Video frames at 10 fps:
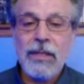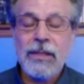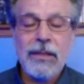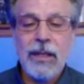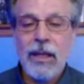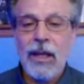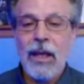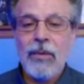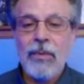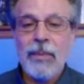with pressure.
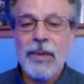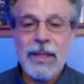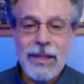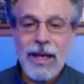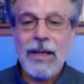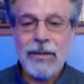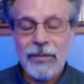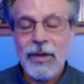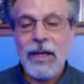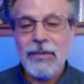Repeat that
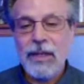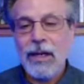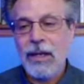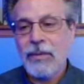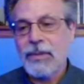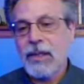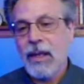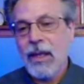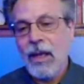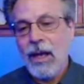5 times.
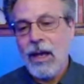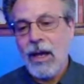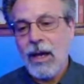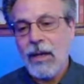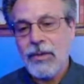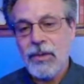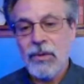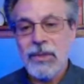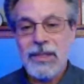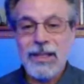
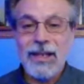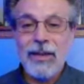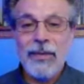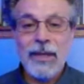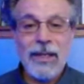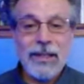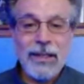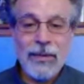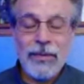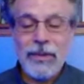So a significant
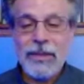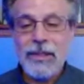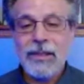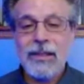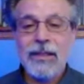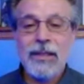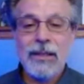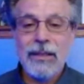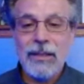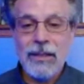difference
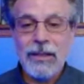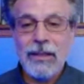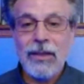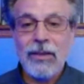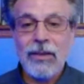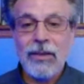in the